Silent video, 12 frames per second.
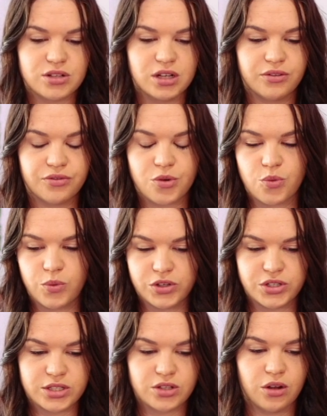of
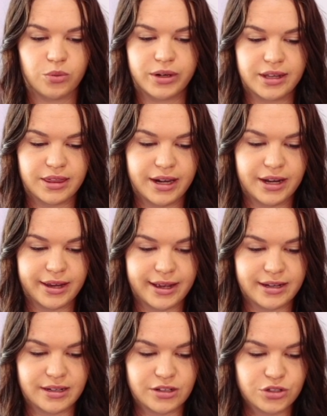widgets already that you
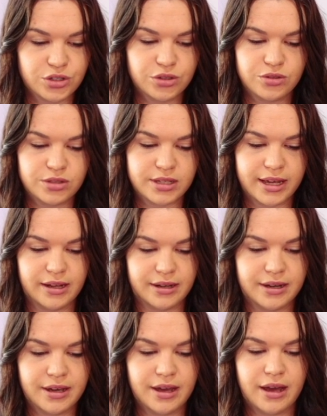can choose
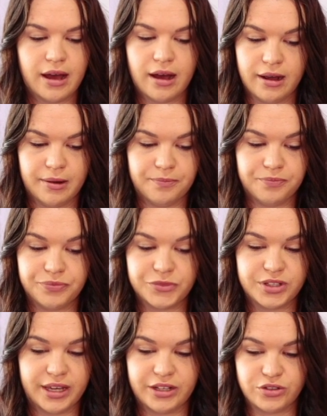and
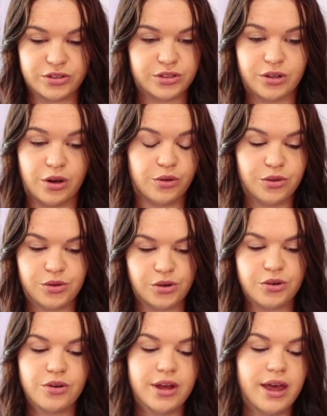yeah, just go
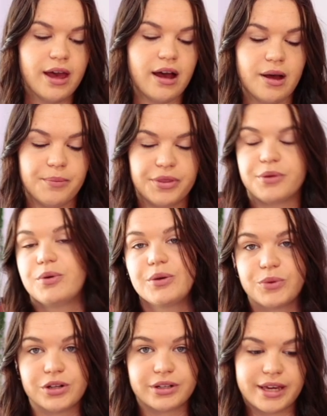through. But the
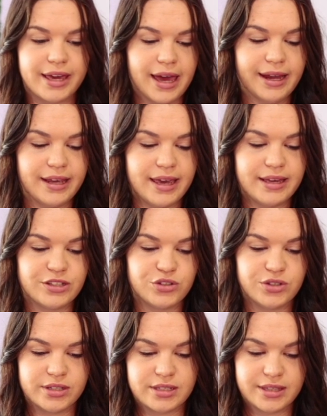one we're looking at is
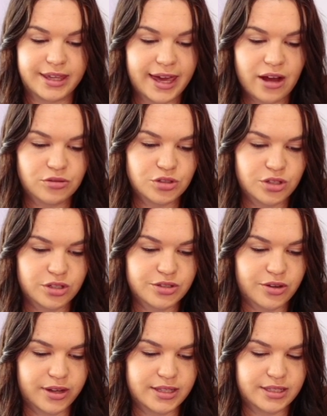just the counter,
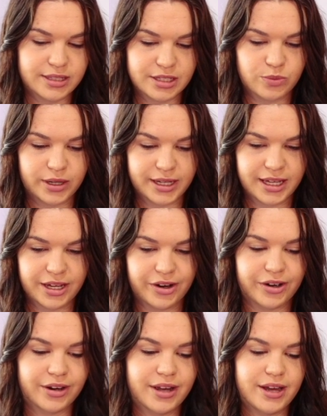so it's this one
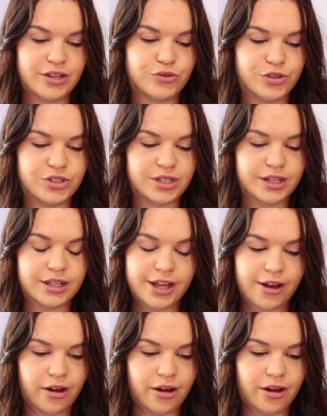here. So we're just going to click